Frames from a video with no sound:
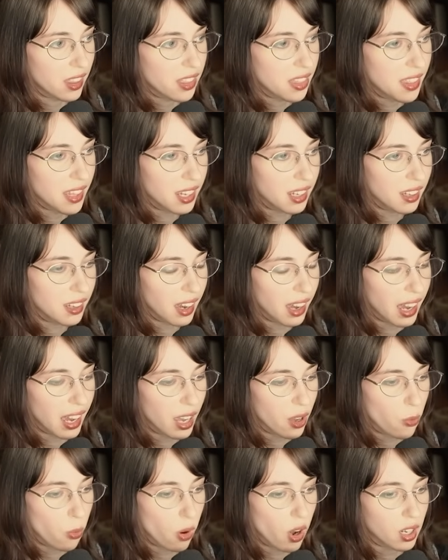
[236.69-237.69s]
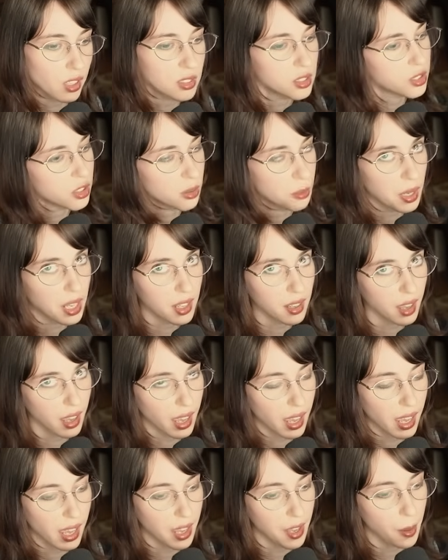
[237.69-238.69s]
think I want to make
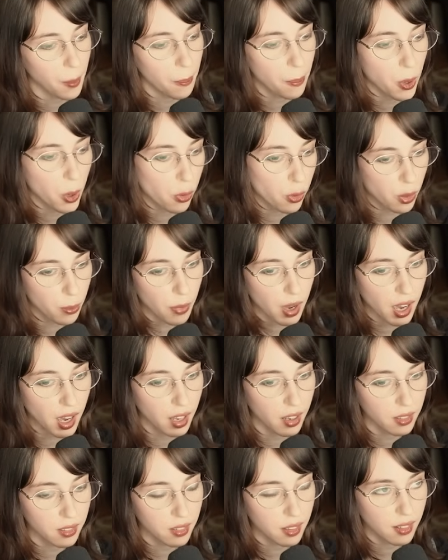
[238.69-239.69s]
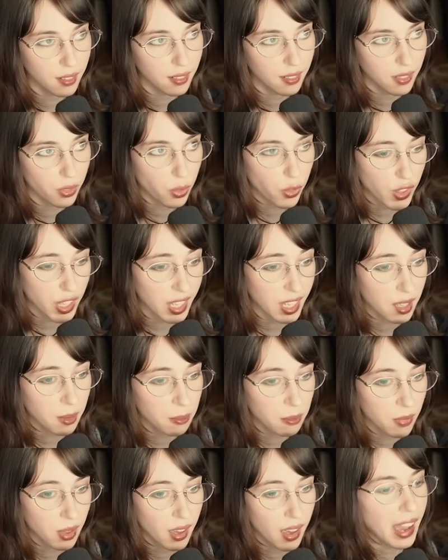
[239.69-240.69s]
a Pokemon
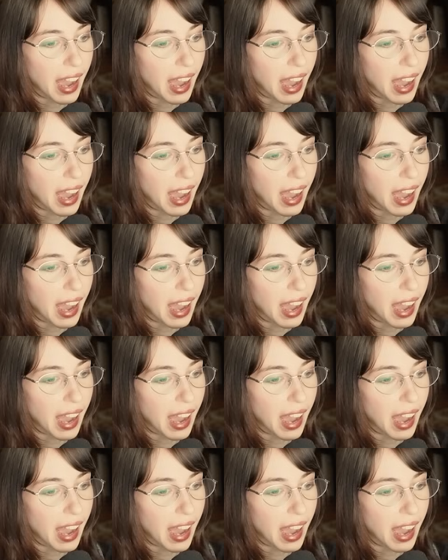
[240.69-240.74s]
theme.